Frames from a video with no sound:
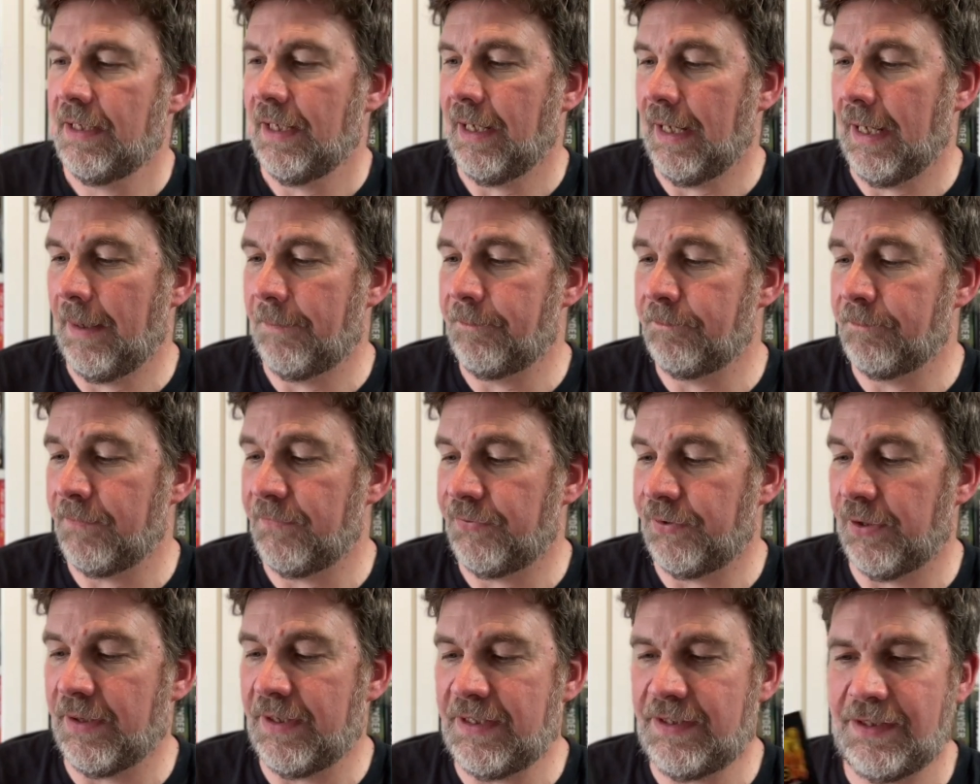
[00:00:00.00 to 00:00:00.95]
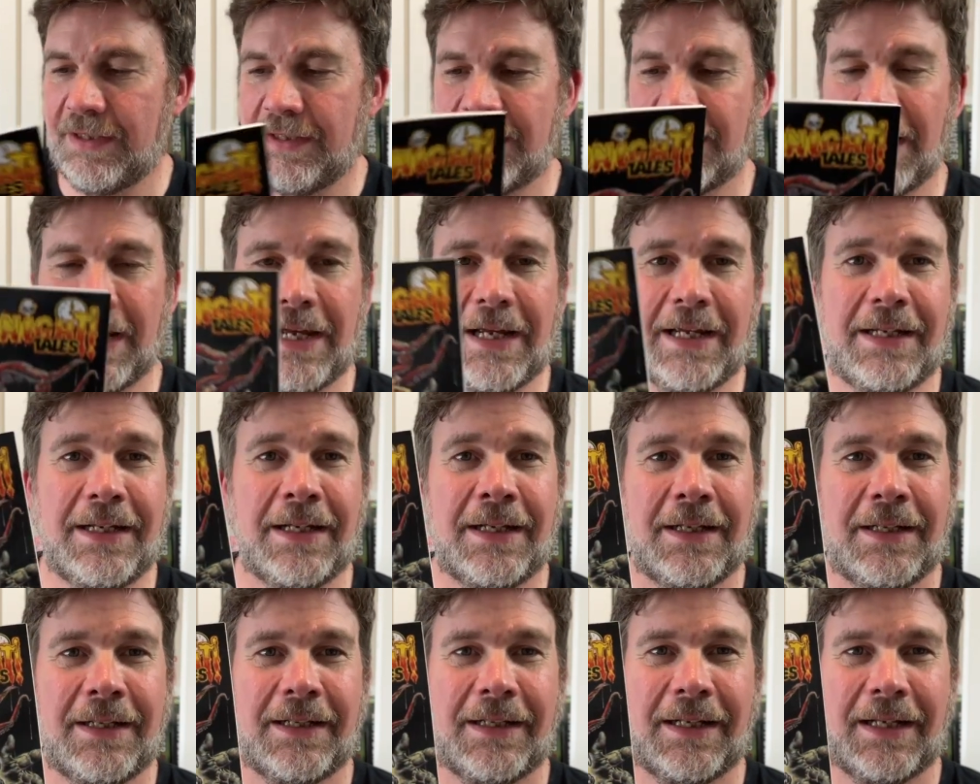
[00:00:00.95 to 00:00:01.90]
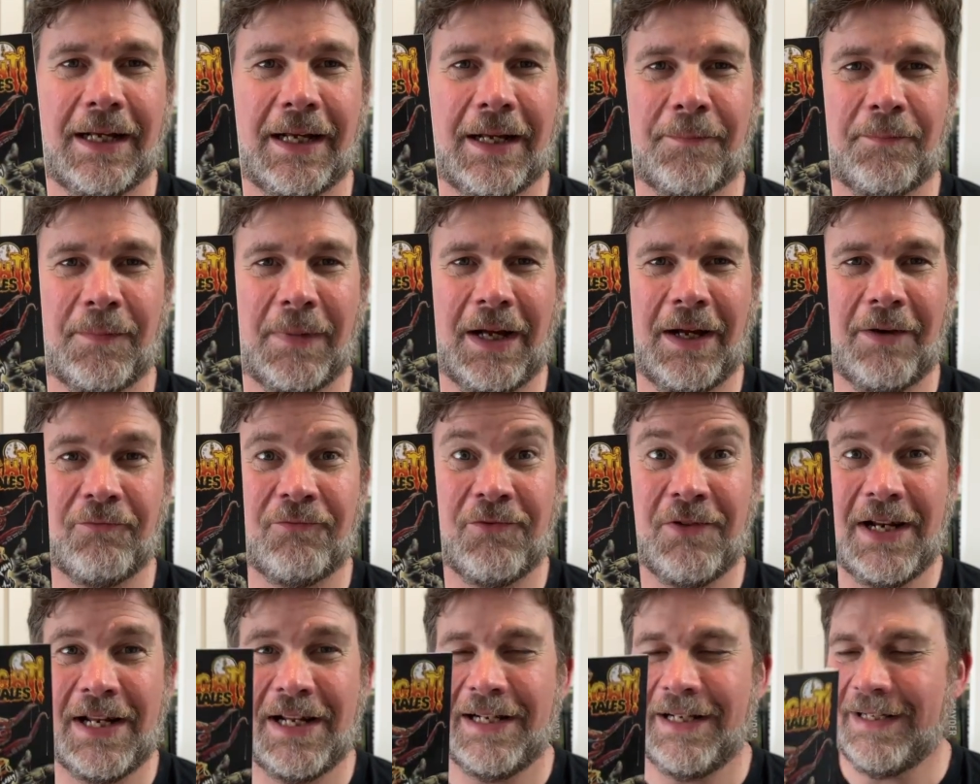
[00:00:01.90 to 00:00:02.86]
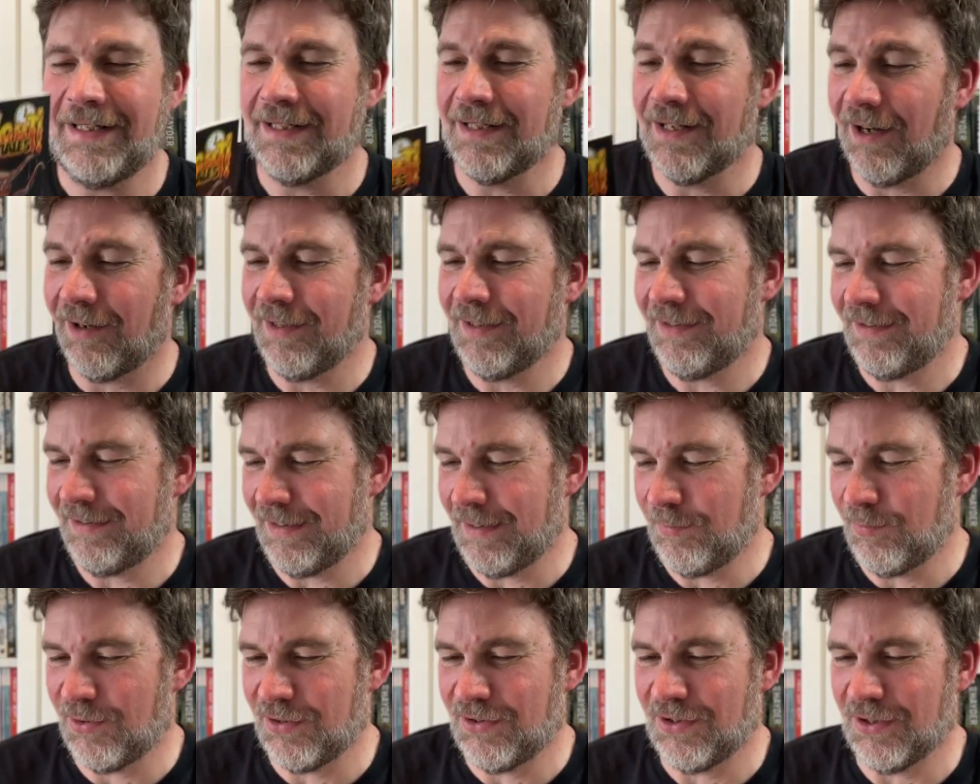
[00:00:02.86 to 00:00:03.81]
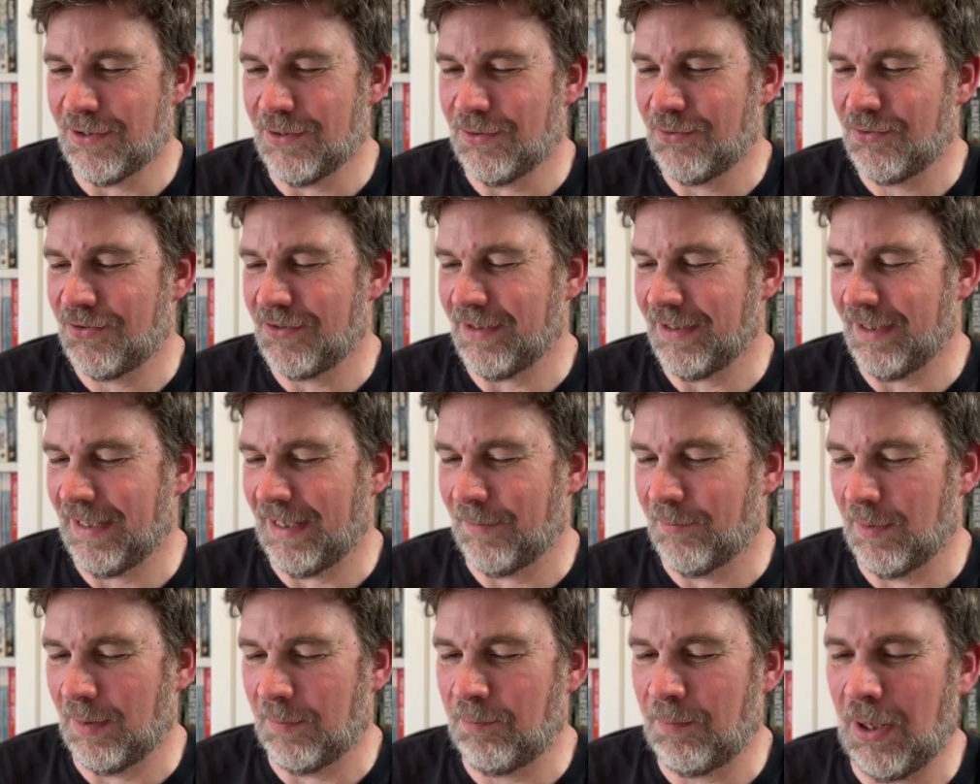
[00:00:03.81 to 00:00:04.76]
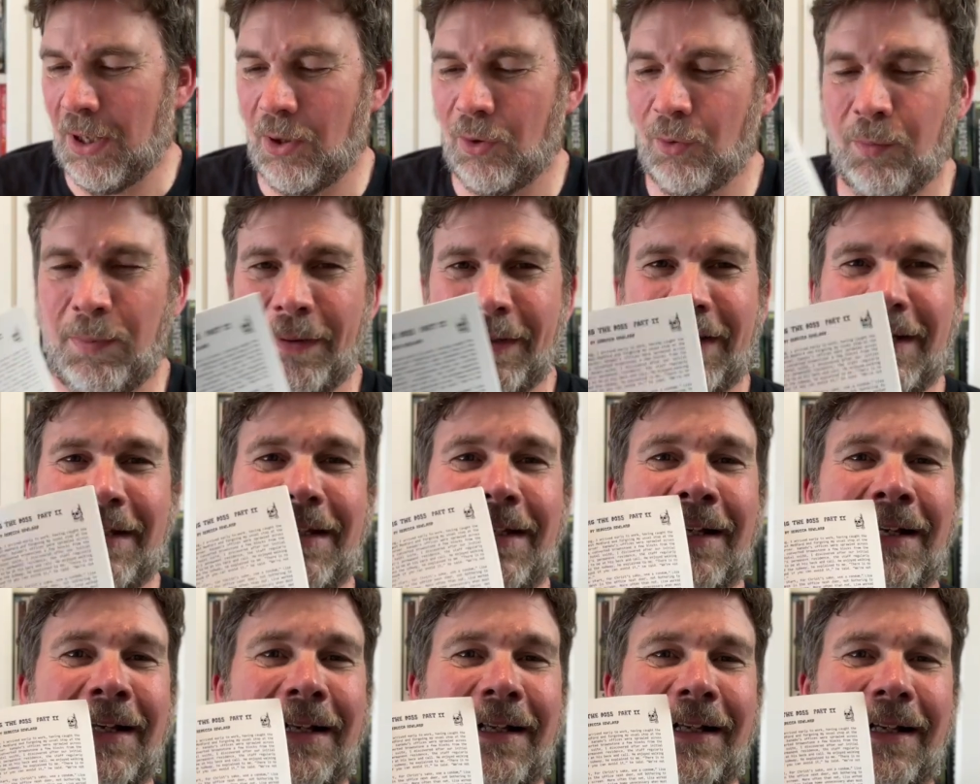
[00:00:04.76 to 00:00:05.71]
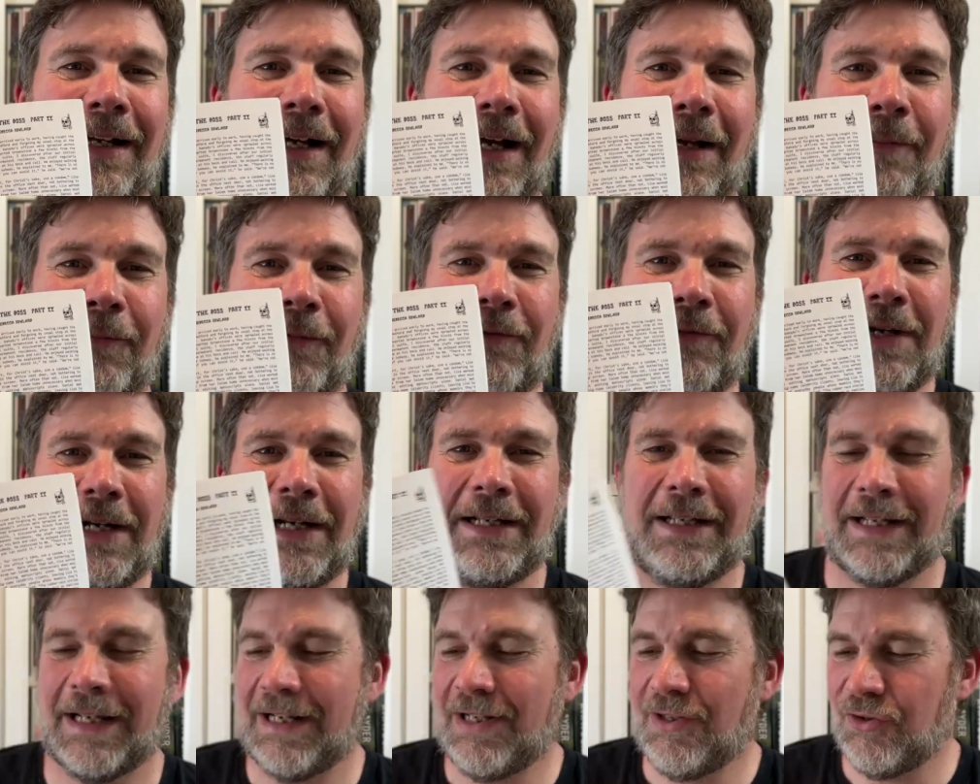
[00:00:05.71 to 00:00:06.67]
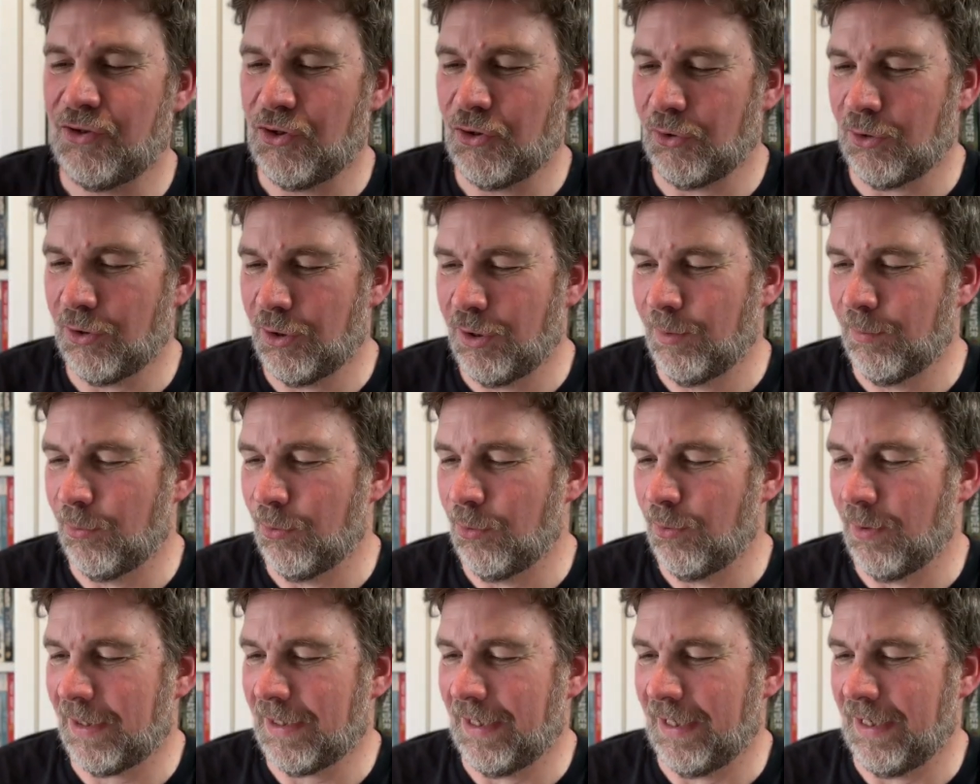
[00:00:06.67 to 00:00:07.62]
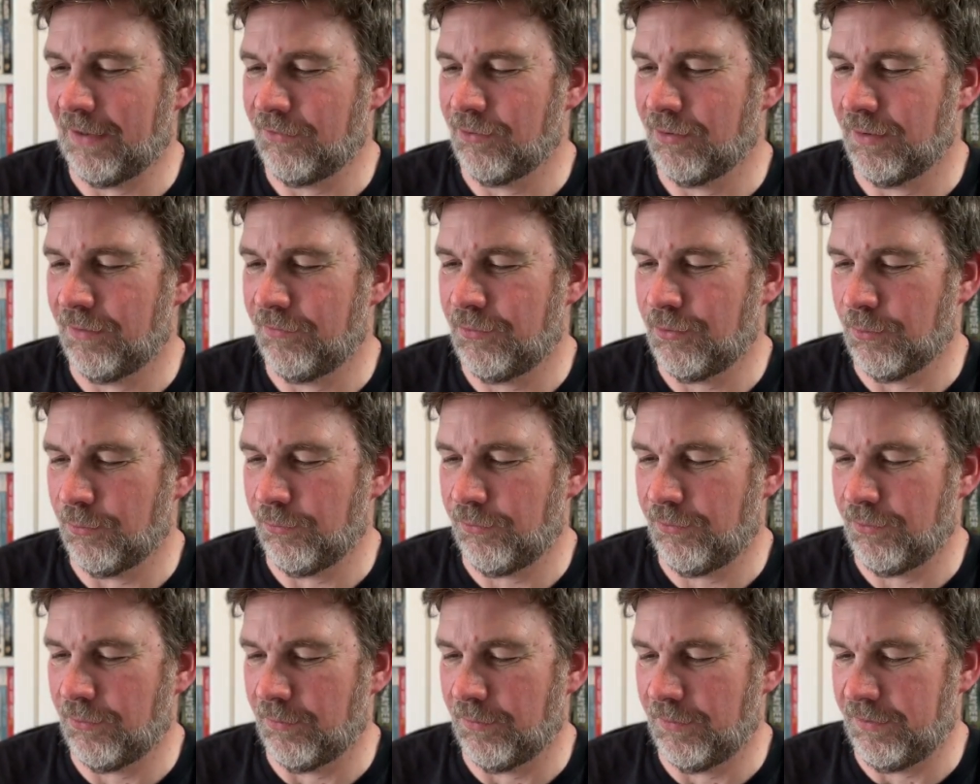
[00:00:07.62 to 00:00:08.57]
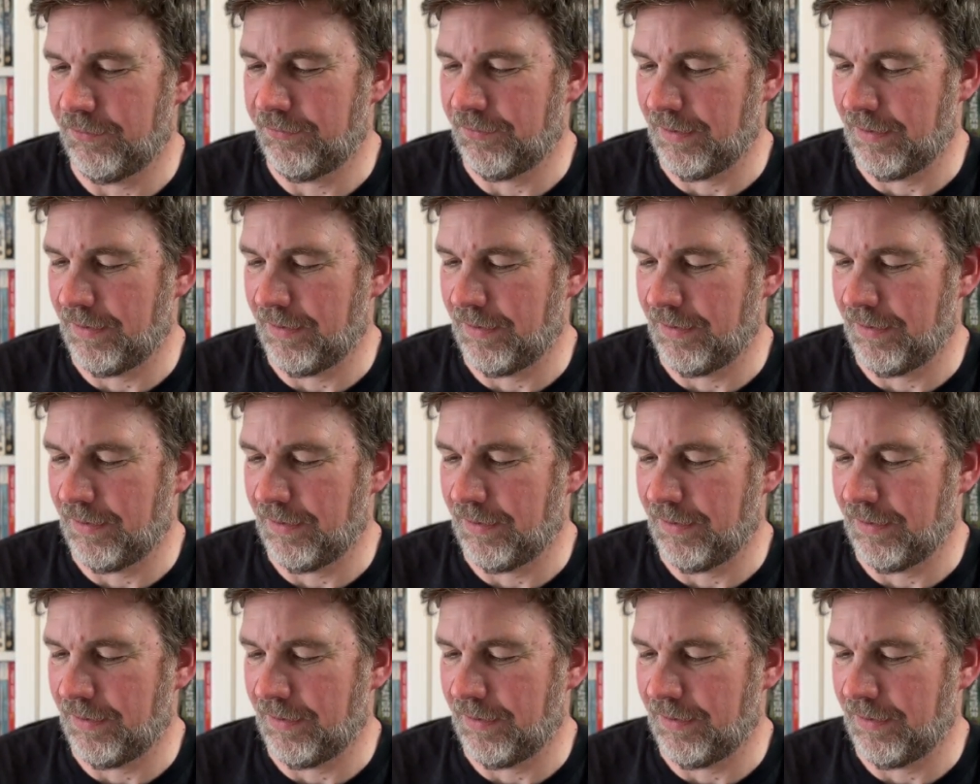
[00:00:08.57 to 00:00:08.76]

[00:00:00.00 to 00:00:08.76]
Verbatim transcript: Um, so this is a um, a really nicely produced, um, pulpy, um, really enjoyable collection of short stories.